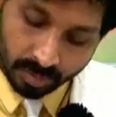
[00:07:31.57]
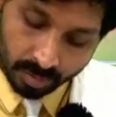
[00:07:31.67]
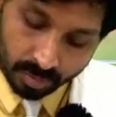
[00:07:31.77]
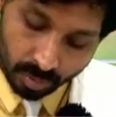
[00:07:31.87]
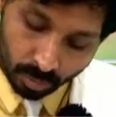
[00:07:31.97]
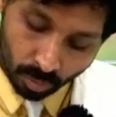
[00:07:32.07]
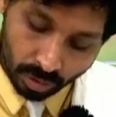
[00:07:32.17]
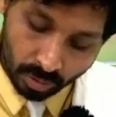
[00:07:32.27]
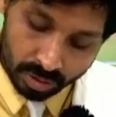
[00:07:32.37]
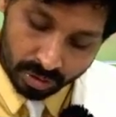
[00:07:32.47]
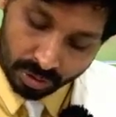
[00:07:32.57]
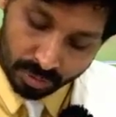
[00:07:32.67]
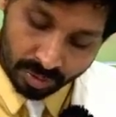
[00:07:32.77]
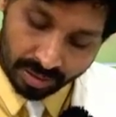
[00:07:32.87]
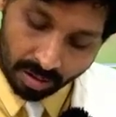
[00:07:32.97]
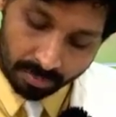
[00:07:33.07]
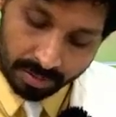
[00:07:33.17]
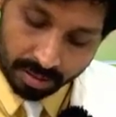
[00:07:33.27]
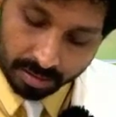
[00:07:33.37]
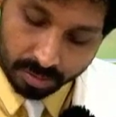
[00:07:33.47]
So total cholesterol usually
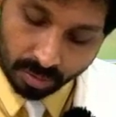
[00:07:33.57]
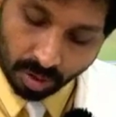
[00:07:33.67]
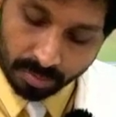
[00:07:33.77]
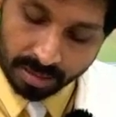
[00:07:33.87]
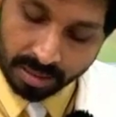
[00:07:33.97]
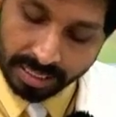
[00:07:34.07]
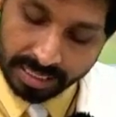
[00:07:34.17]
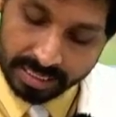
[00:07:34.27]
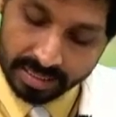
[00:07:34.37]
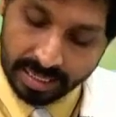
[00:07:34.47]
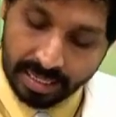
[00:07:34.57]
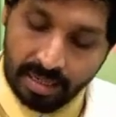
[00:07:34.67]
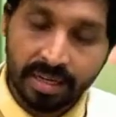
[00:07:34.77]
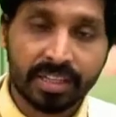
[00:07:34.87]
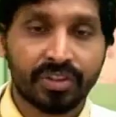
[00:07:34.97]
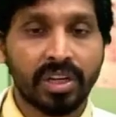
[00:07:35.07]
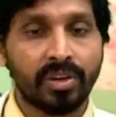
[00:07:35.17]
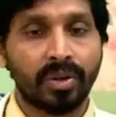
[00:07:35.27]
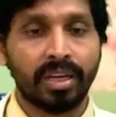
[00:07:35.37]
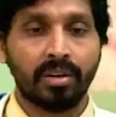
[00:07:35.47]
normal. So normal or decreased LDL or HDL
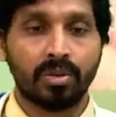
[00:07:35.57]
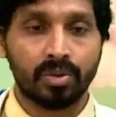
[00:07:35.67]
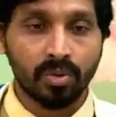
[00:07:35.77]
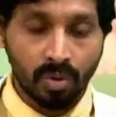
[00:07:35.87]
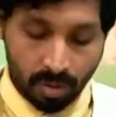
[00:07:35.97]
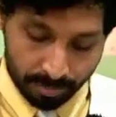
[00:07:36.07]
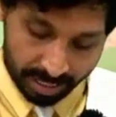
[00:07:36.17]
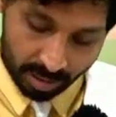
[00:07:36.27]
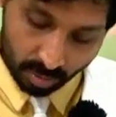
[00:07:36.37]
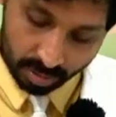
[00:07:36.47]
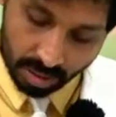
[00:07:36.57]
you can also make out.